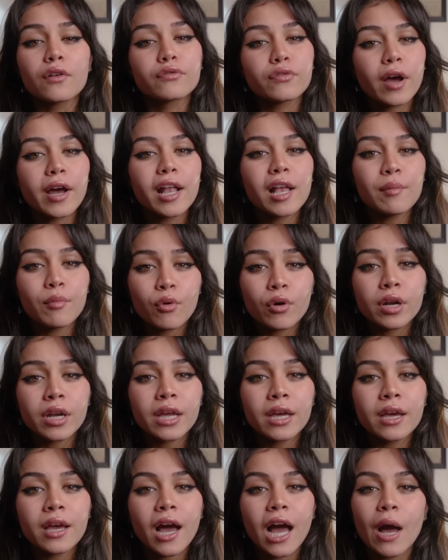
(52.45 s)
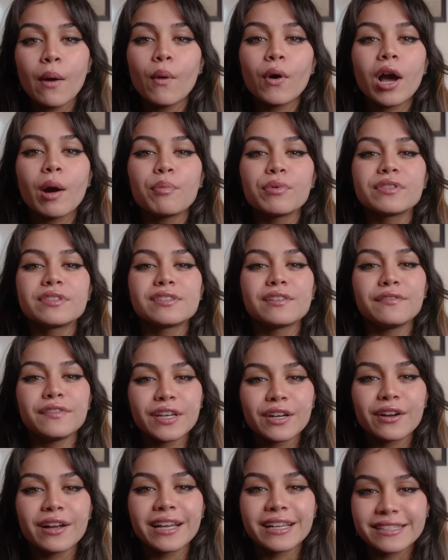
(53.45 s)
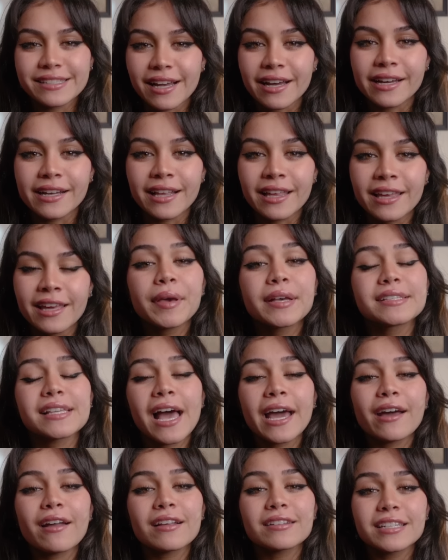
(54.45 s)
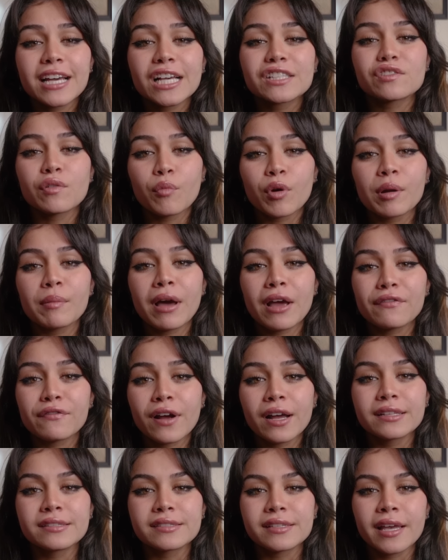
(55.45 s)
on Friday morning, I woke up with severe anxiety because I got a text from one of my friends